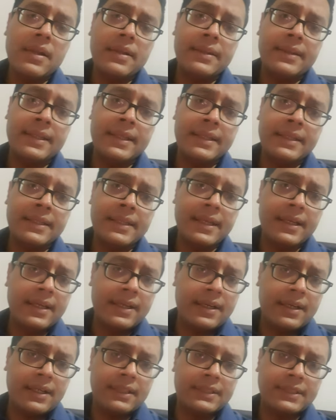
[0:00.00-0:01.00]
Then they can
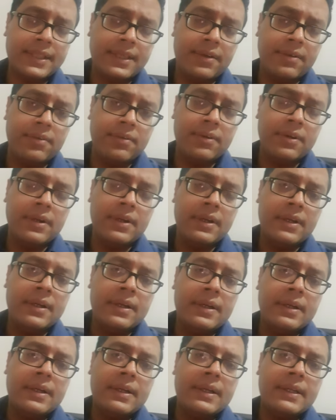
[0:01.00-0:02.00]
ask you
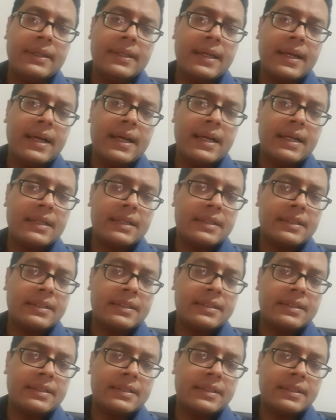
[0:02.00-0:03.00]
that
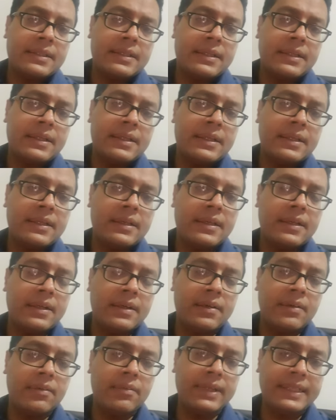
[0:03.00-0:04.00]

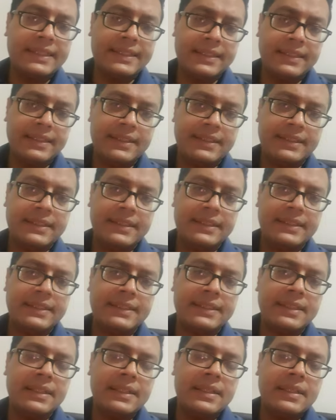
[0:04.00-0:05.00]
Wilson disease,
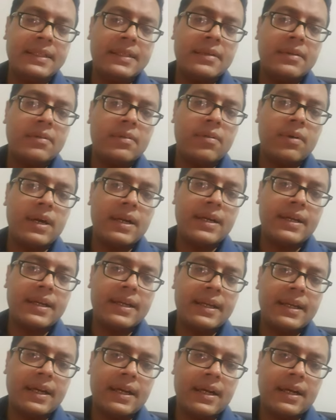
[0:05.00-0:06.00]
what
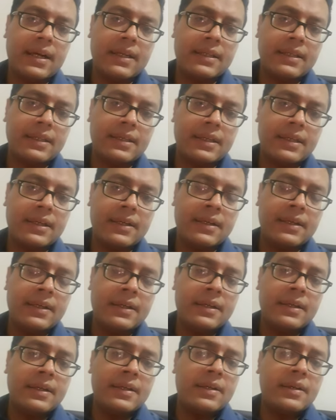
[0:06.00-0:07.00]
are the
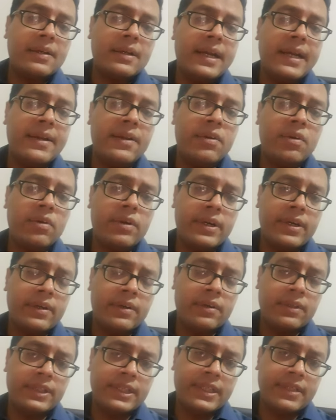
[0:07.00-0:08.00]

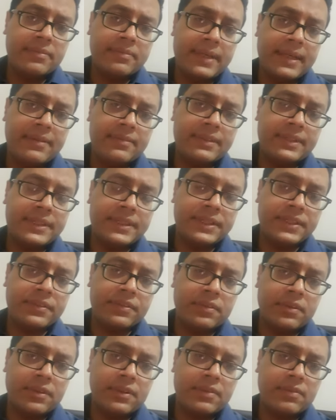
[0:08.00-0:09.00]
endocrinological manifestation
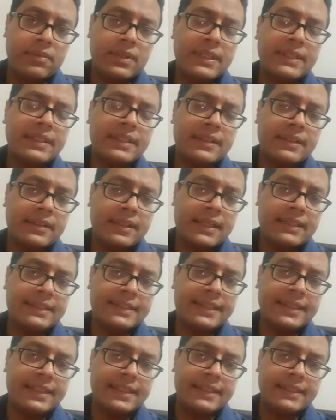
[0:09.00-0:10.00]
occur? One
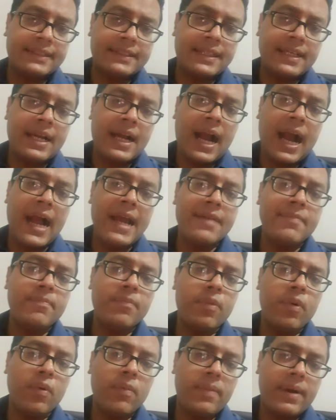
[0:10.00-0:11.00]
classic is
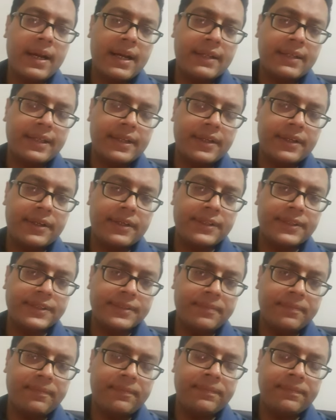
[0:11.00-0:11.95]
hypoparathyroidism.